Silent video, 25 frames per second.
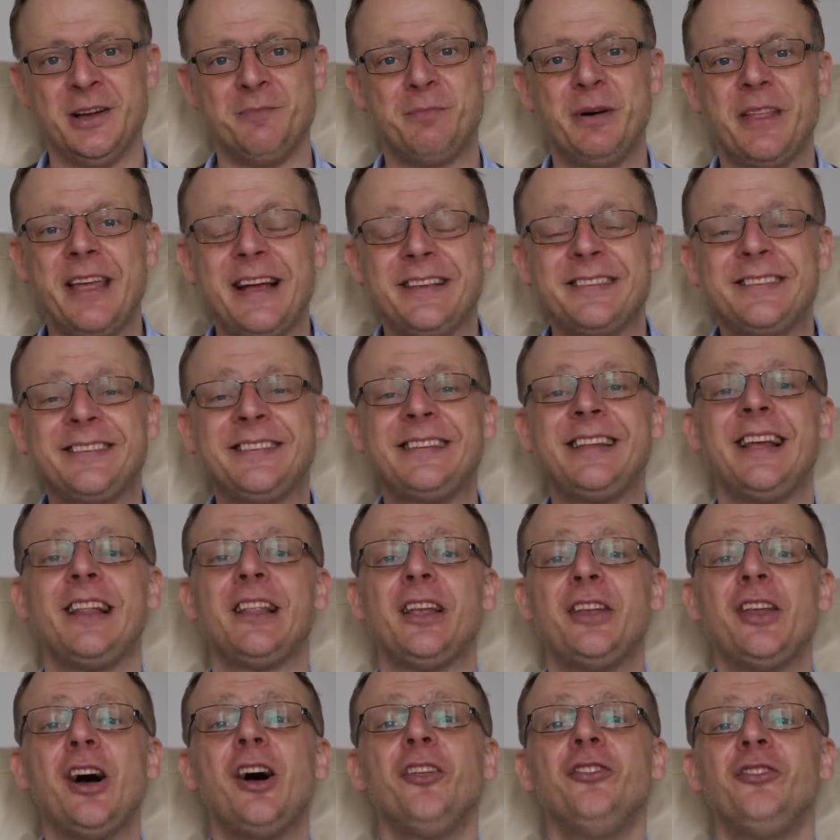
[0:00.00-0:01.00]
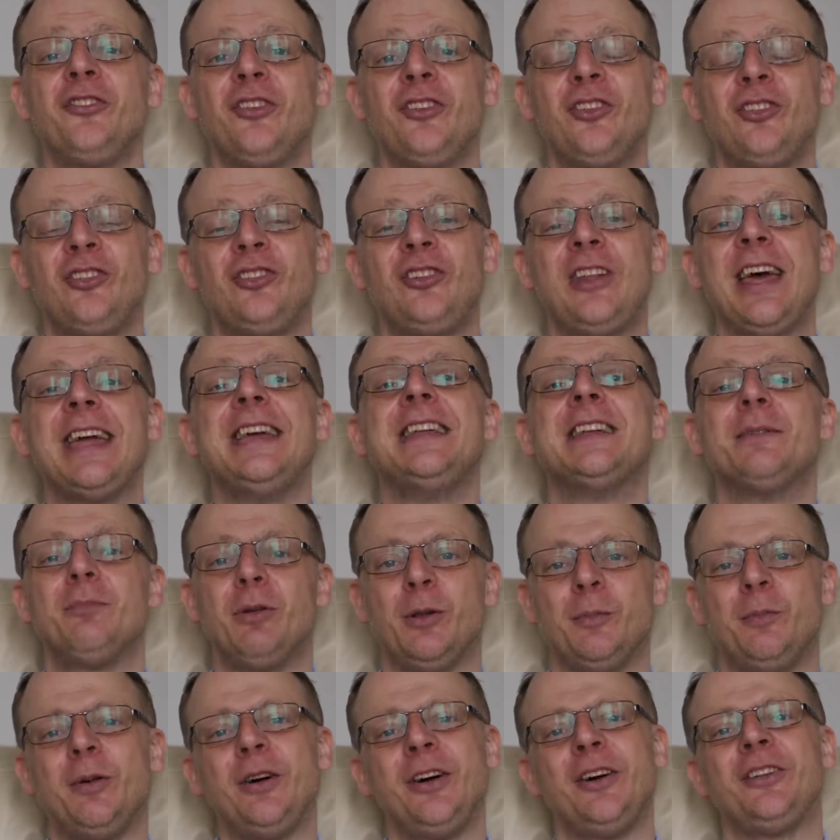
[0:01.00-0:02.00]
But that's still an
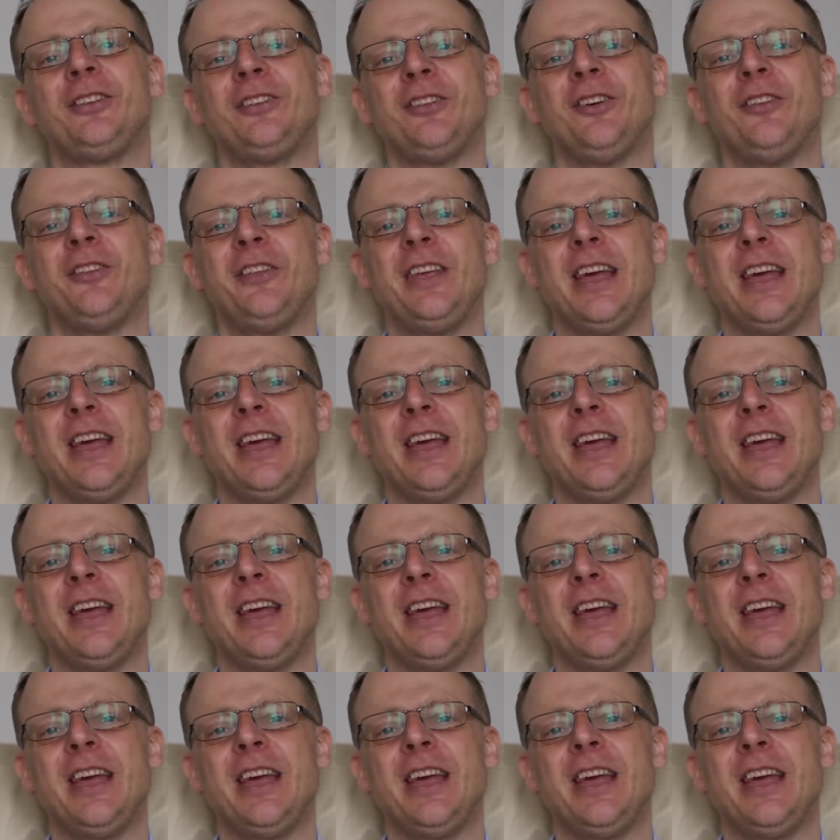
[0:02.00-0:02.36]
unsustainable burden on the